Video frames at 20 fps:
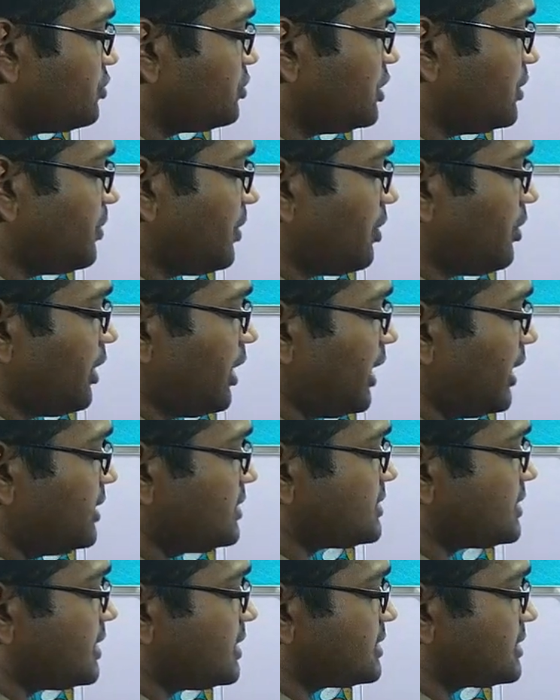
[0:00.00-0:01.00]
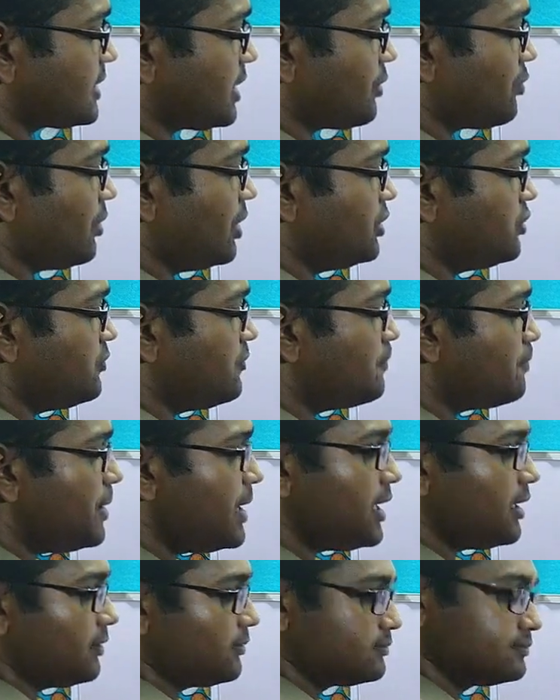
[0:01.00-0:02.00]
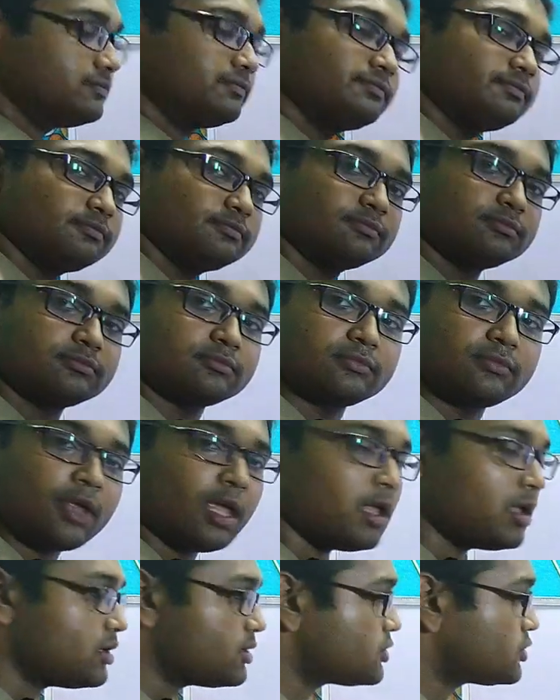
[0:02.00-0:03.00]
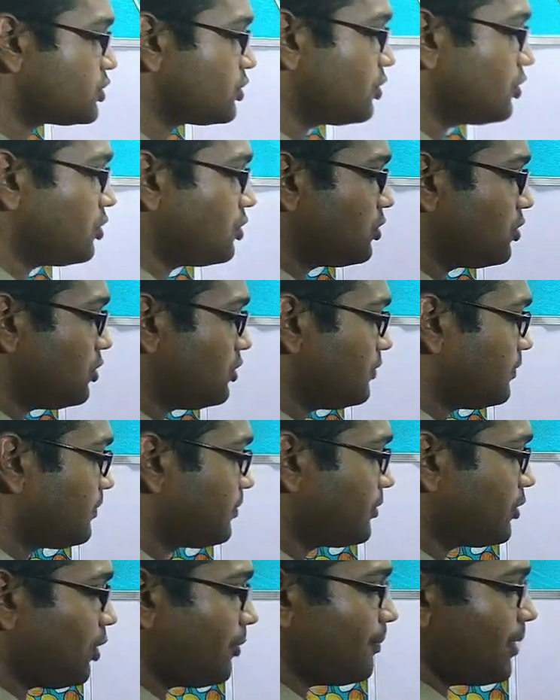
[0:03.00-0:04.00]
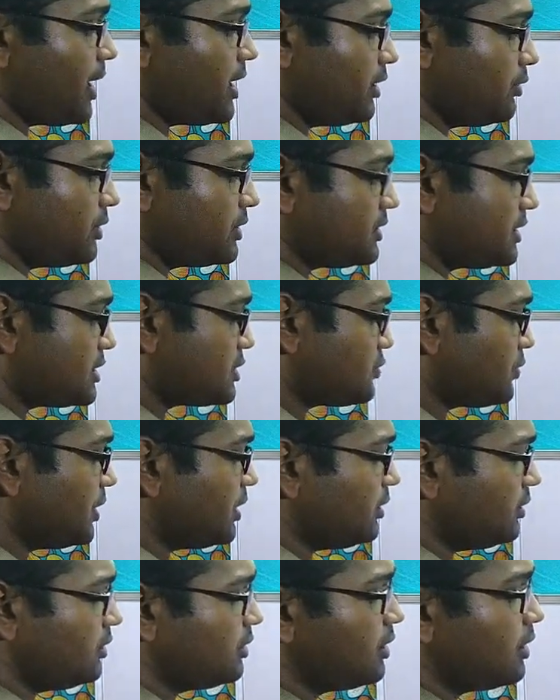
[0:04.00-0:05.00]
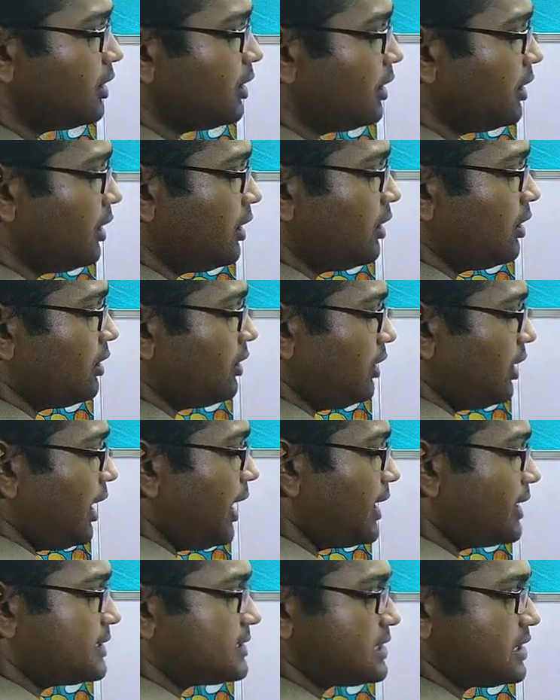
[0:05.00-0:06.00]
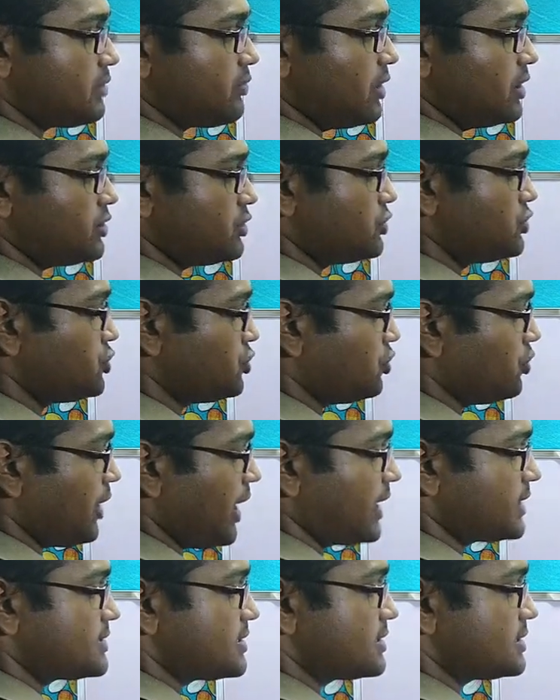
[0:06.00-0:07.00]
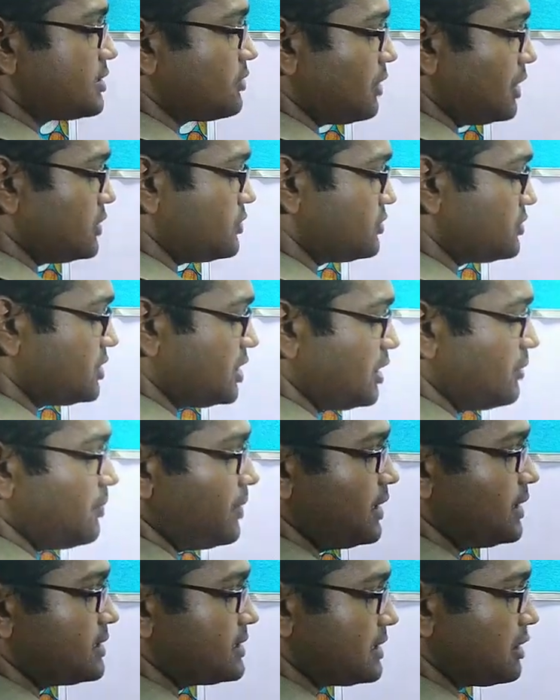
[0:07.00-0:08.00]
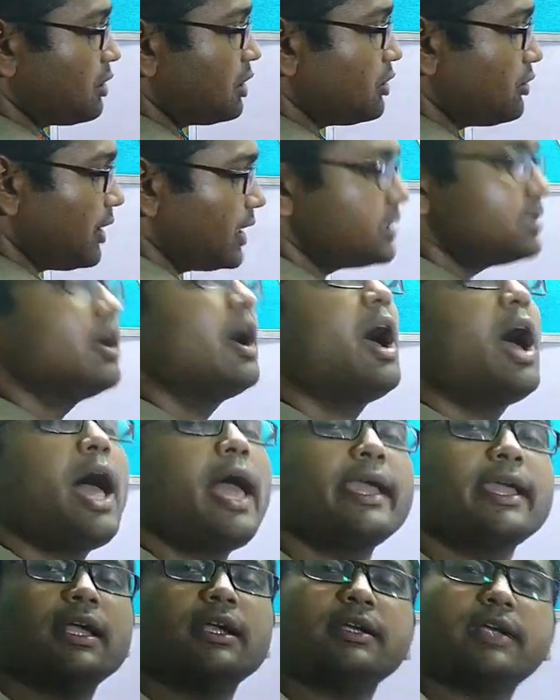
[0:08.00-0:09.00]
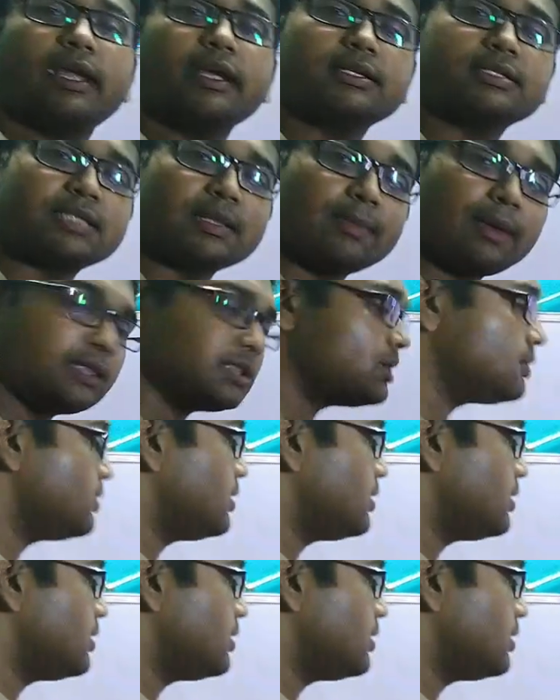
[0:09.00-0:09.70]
power x is equal to b. So comparing with this one, a is equal to 2, x is equal to 3, b is equal to 8. I can take some other